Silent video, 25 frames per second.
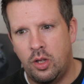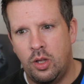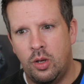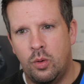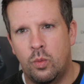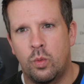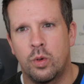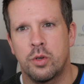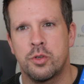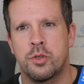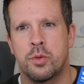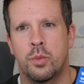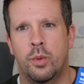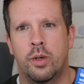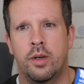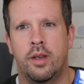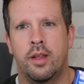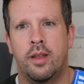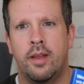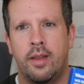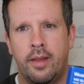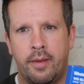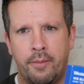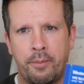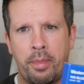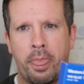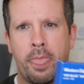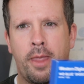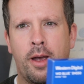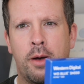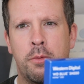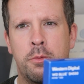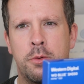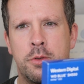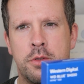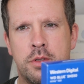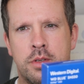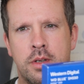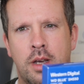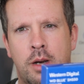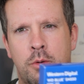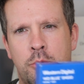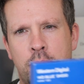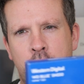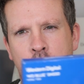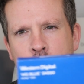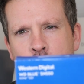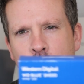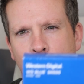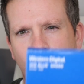what's the word? I
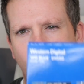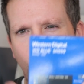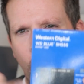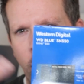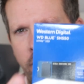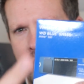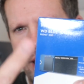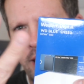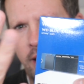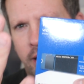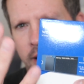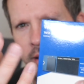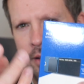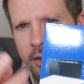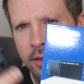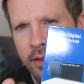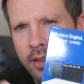was drawn in.